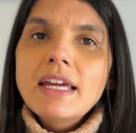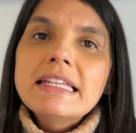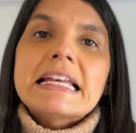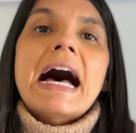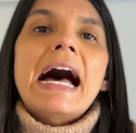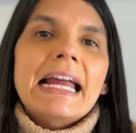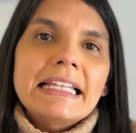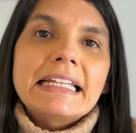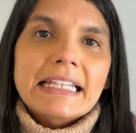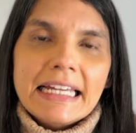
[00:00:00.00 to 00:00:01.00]
it's
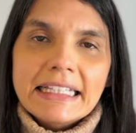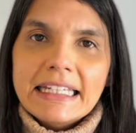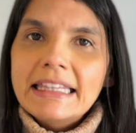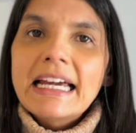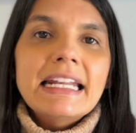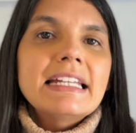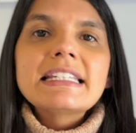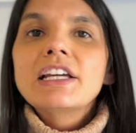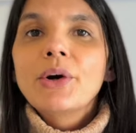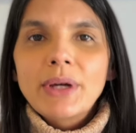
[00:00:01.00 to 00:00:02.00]
highly likely that it's
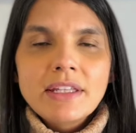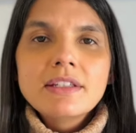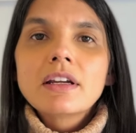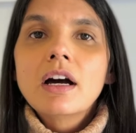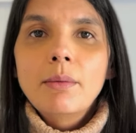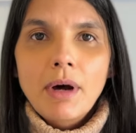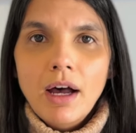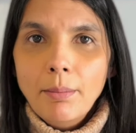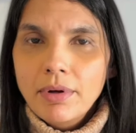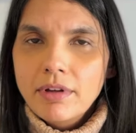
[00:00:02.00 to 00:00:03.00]
going to come
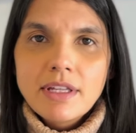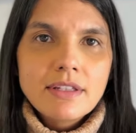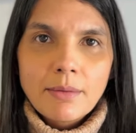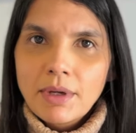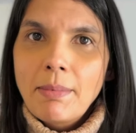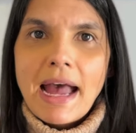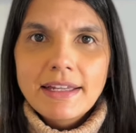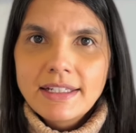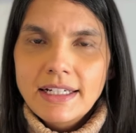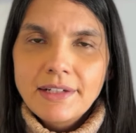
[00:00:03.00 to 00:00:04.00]
up in some
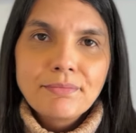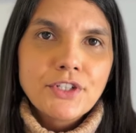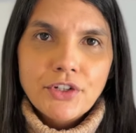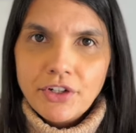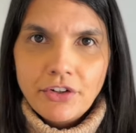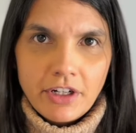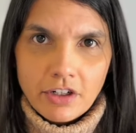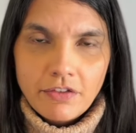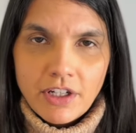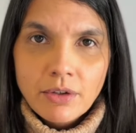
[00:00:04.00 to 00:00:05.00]
capacity during your
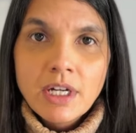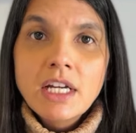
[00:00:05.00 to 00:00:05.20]
interview.